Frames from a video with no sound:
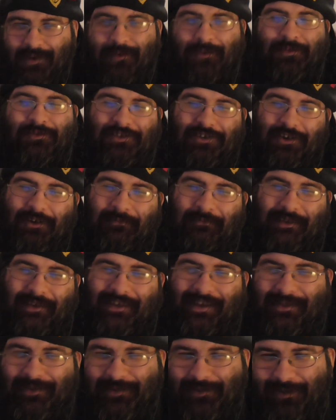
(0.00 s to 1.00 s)
Oh, Derpy,
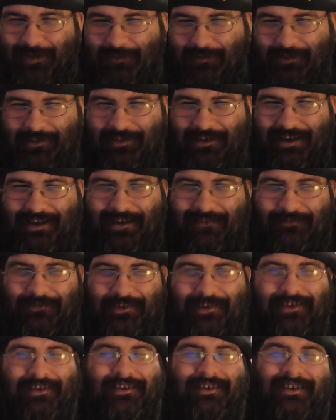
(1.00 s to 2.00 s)
that's adorable, that
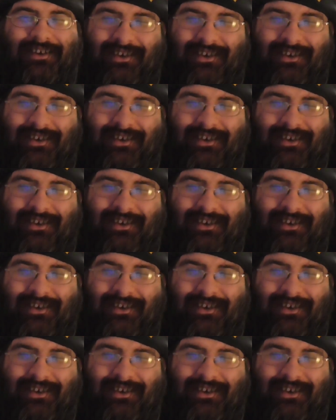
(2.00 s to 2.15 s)
outfit.